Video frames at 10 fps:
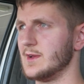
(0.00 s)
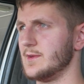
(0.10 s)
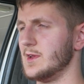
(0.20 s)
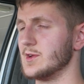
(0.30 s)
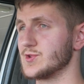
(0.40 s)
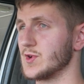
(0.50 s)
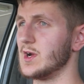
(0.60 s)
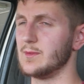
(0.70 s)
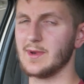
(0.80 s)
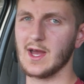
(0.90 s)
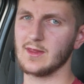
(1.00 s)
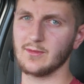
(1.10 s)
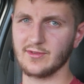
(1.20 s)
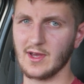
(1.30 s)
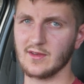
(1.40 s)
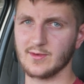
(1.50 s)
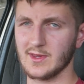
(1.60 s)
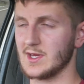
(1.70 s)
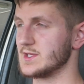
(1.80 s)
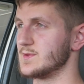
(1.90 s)
know, try and better themselves,
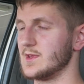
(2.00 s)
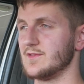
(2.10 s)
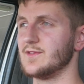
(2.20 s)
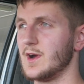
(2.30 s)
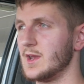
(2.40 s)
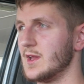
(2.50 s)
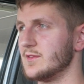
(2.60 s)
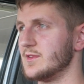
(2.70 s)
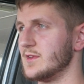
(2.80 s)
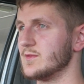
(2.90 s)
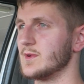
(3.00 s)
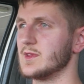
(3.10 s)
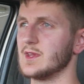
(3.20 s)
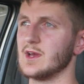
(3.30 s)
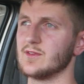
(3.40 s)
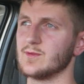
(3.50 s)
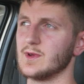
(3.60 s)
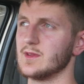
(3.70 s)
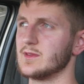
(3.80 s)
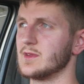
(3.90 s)
whether that's with their finances, whether that's
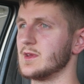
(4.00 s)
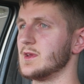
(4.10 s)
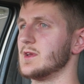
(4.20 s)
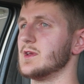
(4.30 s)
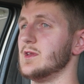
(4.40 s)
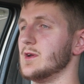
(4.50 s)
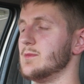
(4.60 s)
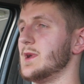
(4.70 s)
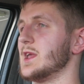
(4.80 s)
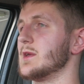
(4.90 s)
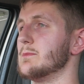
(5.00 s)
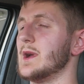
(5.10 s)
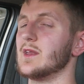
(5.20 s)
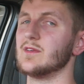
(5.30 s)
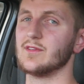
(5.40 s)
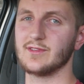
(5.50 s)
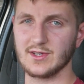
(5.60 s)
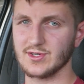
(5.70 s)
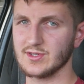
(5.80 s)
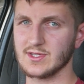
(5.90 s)
with, you know, making better
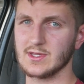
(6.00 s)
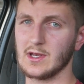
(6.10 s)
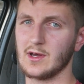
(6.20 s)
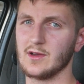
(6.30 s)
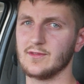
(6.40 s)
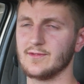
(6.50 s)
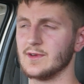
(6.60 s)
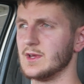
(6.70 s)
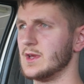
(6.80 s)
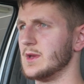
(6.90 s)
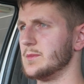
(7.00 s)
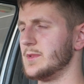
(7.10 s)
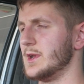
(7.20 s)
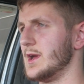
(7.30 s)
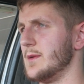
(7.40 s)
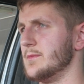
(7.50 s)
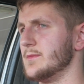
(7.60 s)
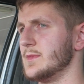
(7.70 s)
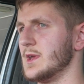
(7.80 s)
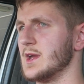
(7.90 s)
decisions in their life. But
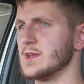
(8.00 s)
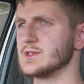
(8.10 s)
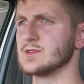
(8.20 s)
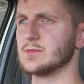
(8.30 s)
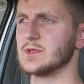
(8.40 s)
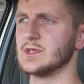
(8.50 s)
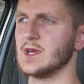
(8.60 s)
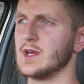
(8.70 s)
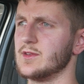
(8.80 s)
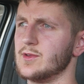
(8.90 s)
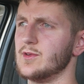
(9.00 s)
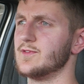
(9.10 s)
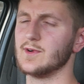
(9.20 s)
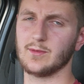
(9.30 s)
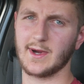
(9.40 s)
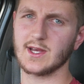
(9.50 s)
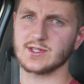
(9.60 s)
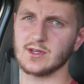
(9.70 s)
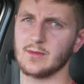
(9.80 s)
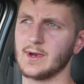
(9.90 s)
yeah, it's something that I do feel
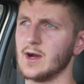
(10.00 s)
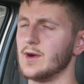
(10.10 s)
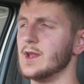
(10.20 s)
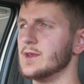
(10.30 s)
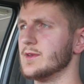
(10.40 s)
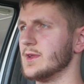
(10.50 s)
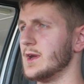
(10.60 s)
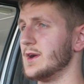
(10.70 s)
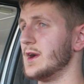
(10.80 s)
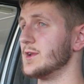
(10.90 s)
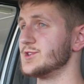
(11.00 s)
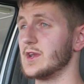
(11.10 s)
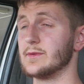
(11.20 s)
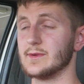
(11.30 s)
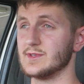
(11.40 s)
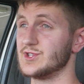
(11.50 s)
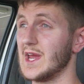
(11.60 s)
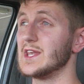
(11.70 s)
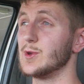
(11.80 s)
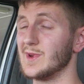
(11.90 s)
passionate about, and I
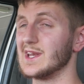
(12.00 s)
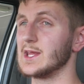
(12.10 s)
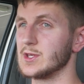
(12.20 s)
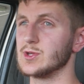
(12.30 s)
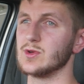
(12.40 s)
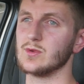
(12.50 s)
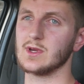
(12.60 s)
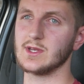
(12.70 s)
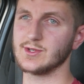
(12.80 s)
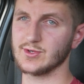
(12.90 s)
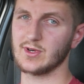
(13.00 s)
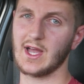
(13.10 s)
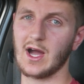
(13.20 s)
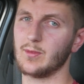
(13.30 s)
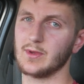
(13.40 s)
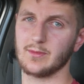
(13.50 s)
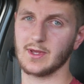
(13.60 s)
genuinely do enjoy helping